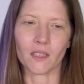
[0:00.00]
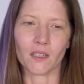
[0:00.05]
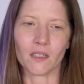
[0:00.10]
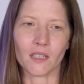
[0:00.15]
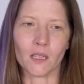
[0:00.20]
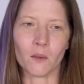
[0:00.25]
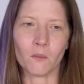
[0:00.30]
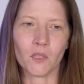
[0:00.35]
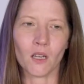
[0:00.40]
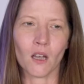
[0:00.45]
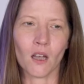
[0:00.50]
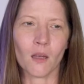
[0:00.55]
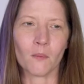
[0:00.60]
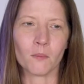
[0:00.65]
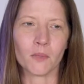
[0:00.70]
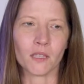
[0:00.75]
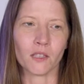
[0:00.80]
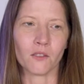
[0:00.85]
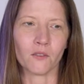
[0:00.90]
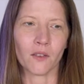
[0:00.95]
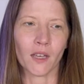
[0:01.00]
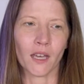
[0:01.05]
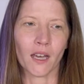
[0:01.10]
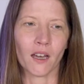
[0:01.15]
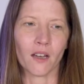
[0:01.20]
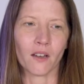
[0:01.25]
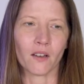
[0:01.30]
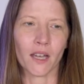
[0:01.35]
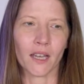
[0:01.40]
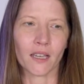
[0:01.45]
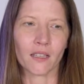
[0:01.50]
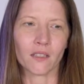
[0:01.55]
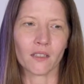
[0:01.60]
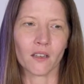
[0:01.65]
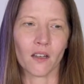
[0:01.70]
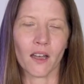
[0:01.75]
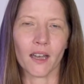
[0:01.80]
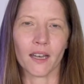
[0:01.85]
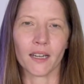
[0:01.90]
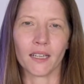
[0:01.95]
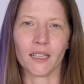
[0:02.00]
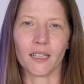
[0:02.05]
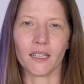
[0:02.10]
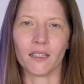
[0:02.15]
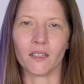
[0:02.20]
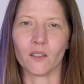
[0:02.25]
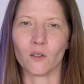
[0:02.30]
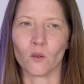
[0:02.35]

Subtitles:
Sometimes if our anxiety